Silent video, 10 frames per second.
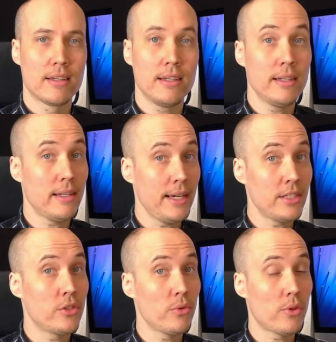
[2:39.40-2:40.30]
In
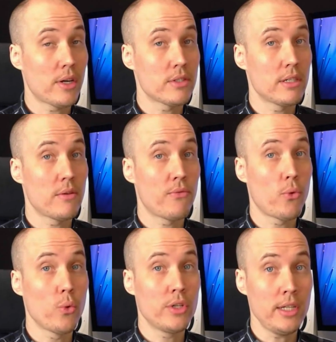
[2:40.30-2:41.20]
late
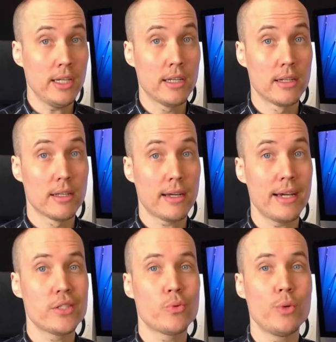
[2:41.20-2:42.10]
2014,
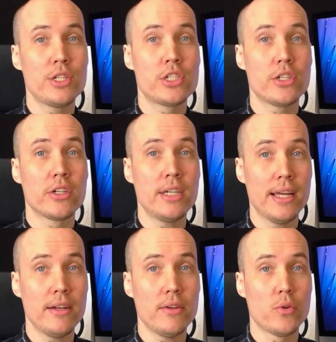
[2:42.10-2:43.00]
I switched
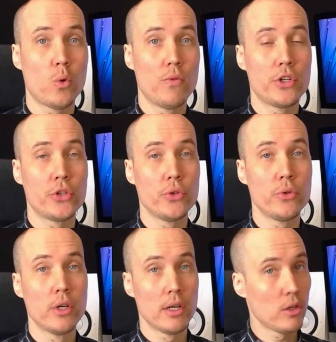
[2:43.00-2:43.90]
again over
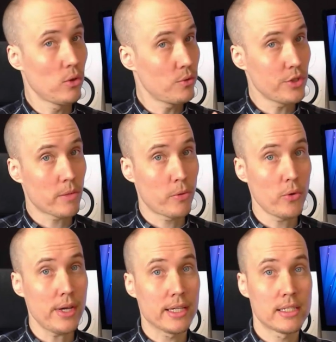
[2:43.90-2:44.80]
to Logic
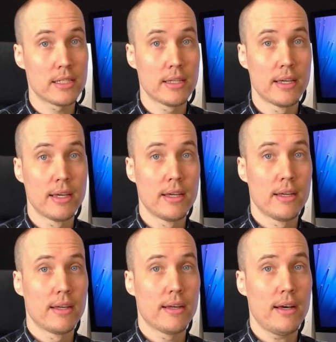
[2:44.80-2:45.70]
Pro X.
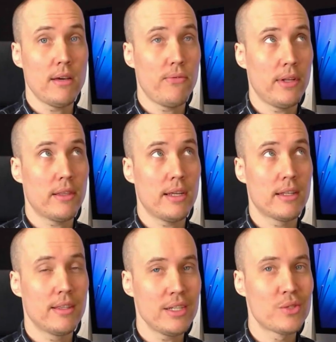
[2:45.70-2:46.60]
I felt
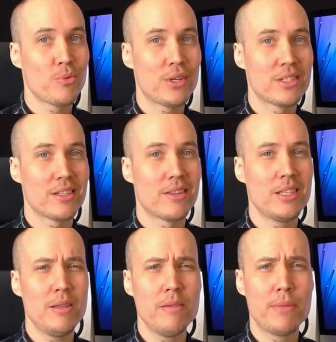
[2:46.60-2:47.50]
that this was
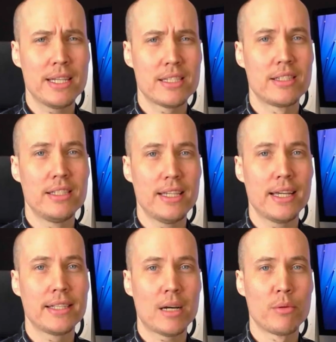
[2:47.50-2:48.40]
the best
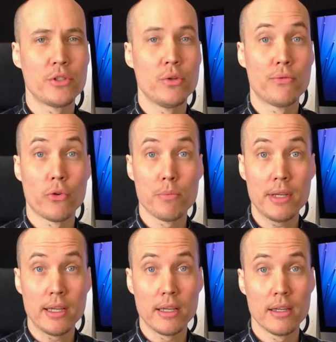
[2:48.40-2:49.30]
DAW for
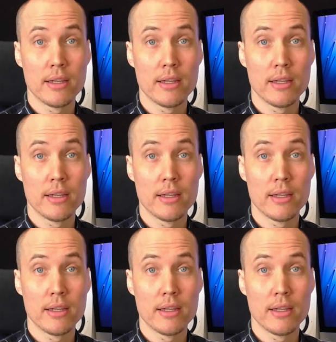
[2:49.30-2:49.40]
me.